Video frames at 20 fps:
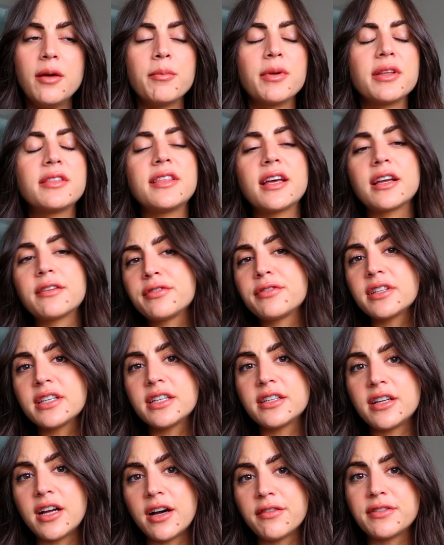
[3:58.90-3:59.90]
but
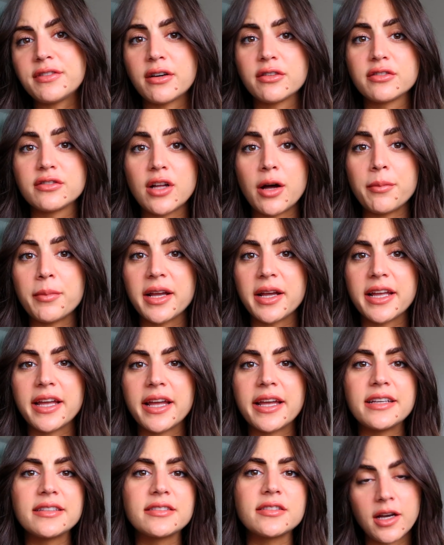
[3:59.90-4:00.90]
thankfully enough that was not my
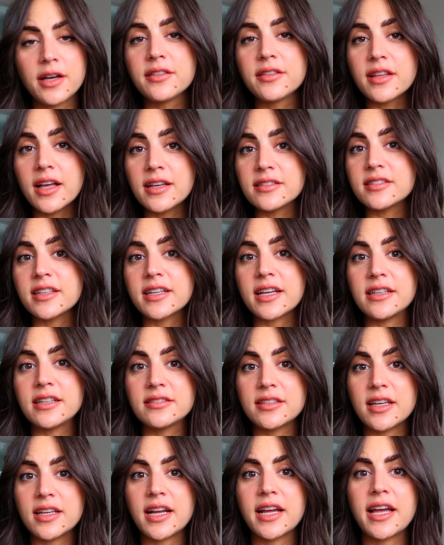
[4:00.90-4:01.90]
case. Unless, like I
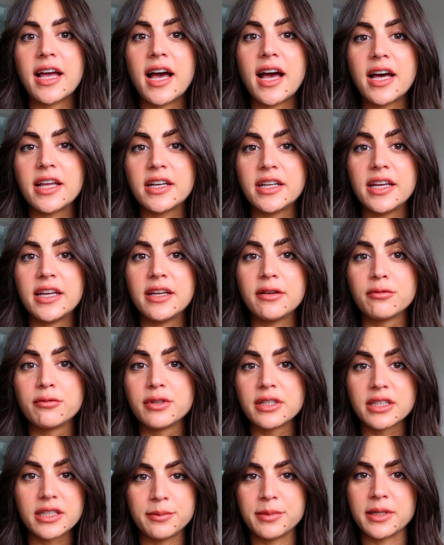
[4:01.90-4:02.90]
said, I had a
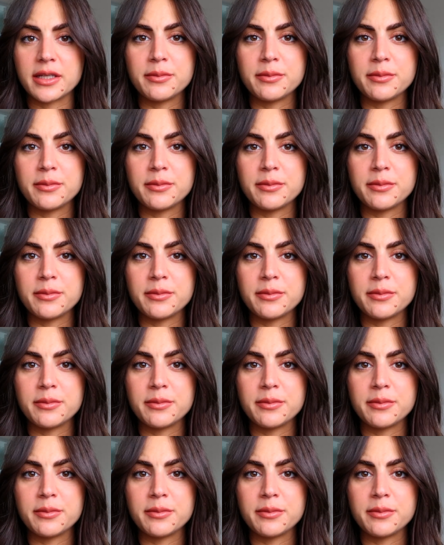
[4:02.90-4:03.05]
really big